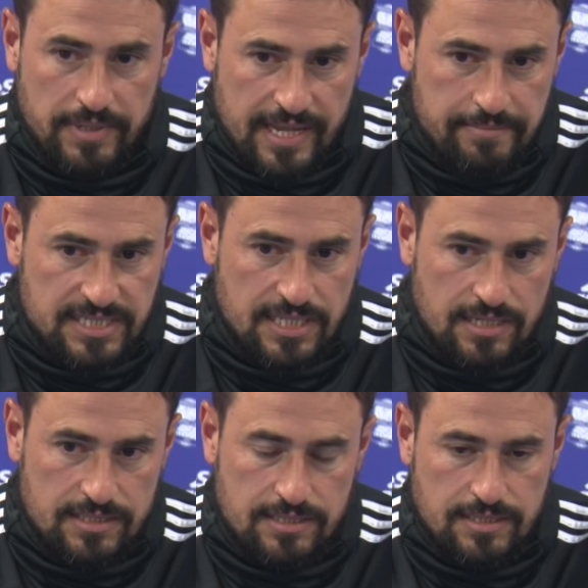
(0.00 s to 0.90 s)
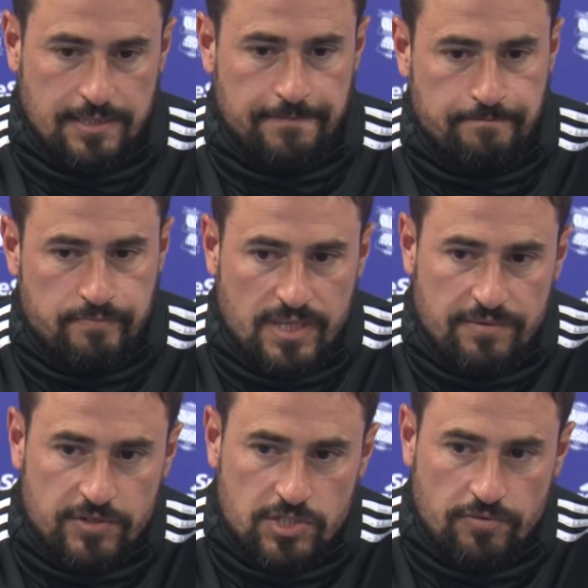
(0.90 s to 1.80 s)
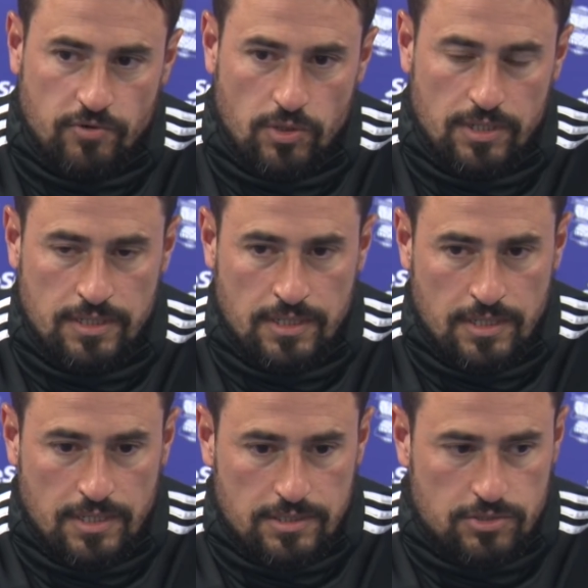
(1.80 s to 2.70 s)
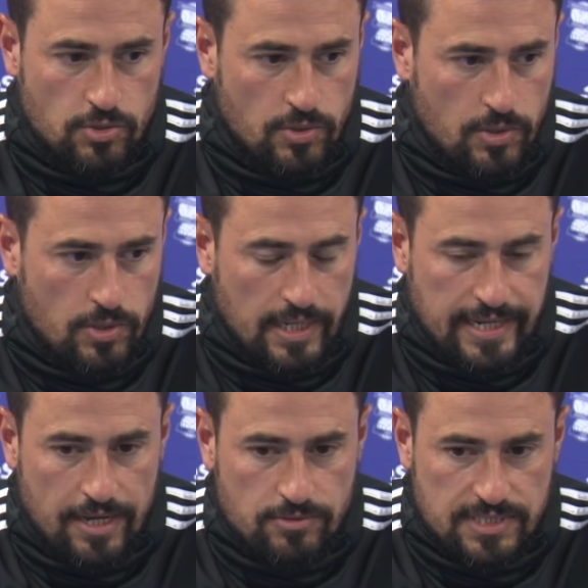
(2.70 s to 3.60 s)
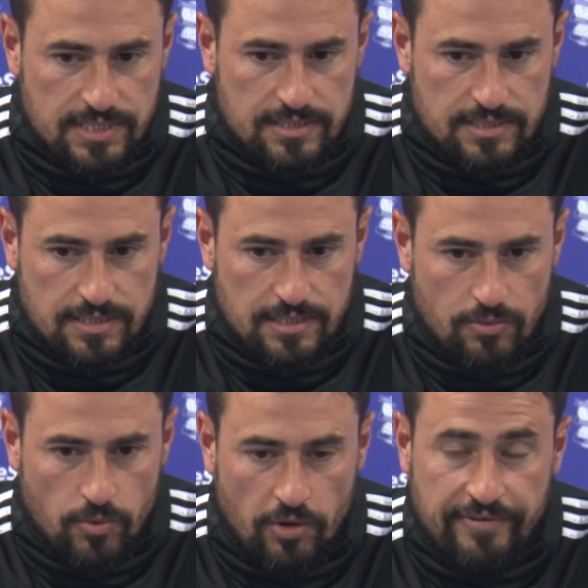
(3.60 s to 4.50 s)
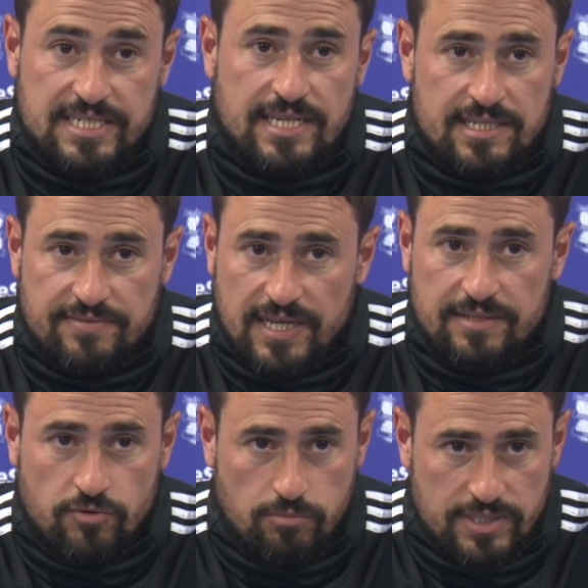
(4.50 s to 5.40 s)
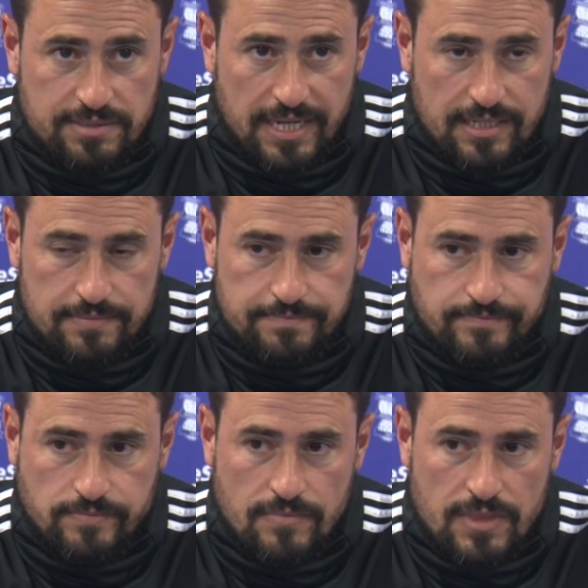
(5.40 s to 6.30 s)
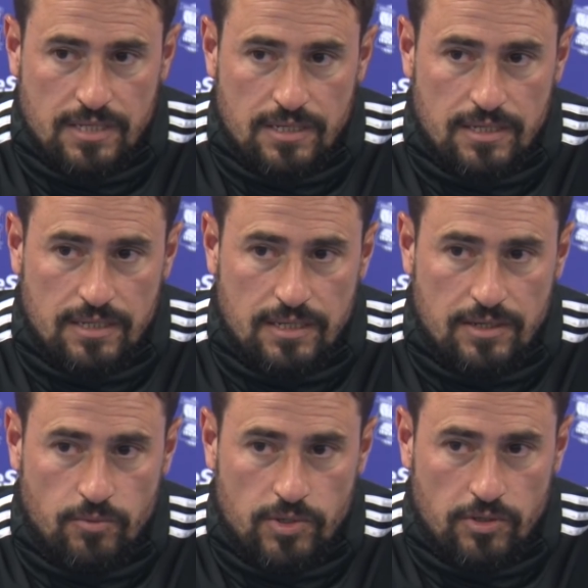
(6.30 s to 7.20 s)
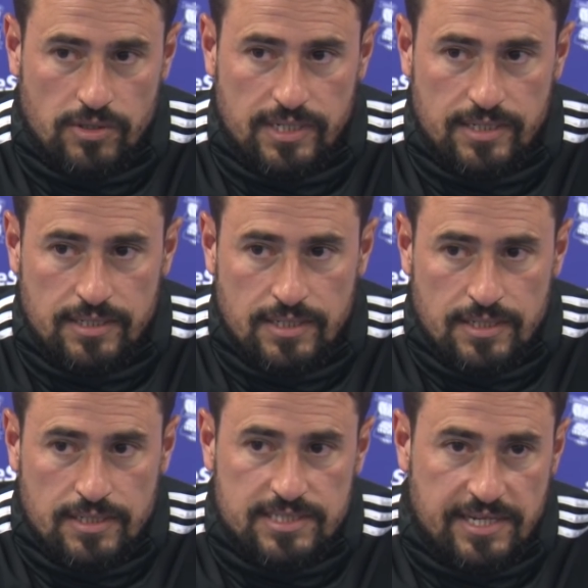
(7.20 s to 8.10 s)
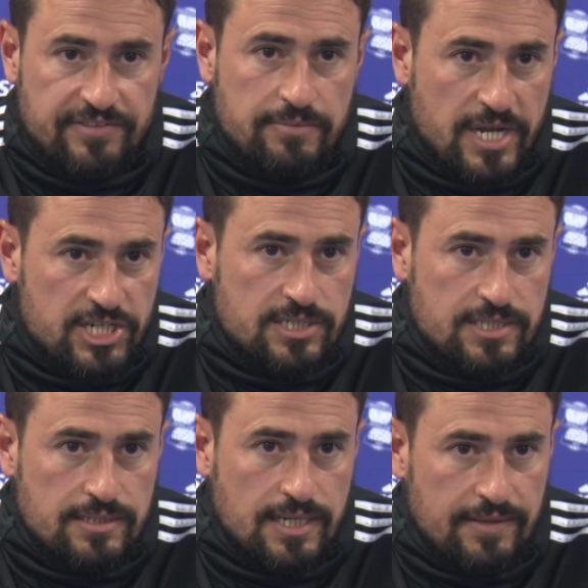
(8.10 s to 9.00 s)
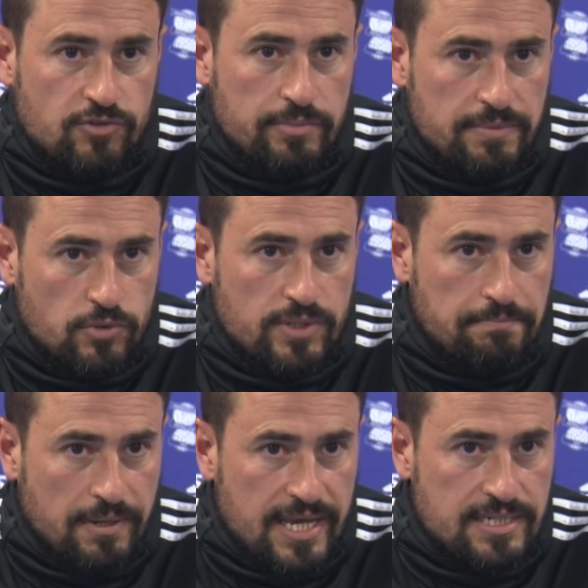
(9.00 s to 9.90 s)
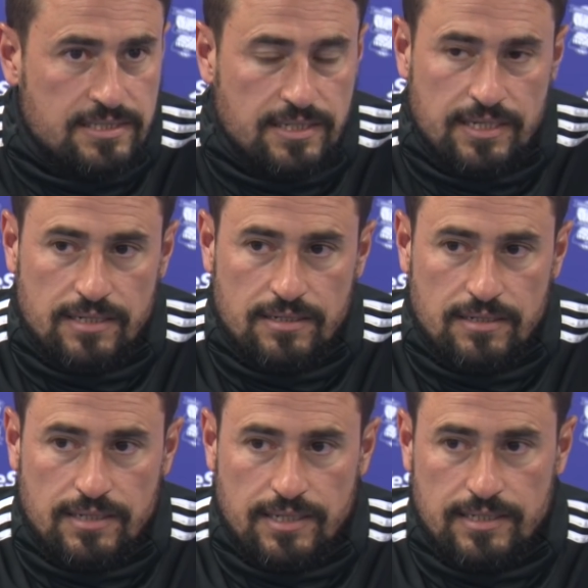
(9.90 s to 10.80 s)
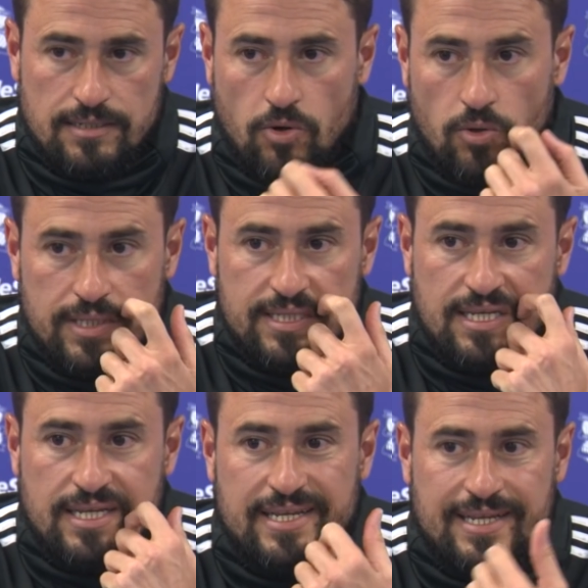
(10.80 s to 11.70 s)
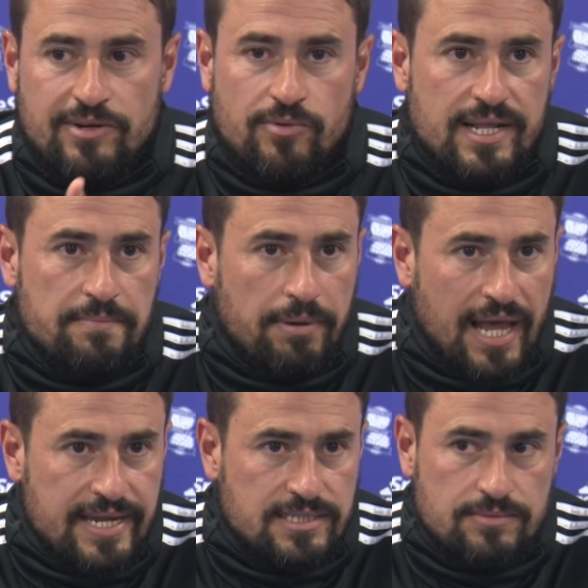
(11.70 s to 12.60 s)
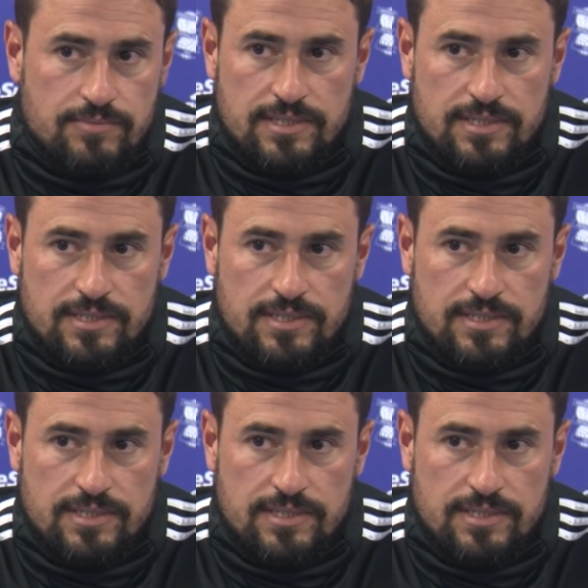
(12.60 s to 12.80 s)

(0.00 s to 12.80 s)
But let me start, first of all, to announce that we're all very satisfied the football is back with all the safety measures that had to be put in place and all that it really implies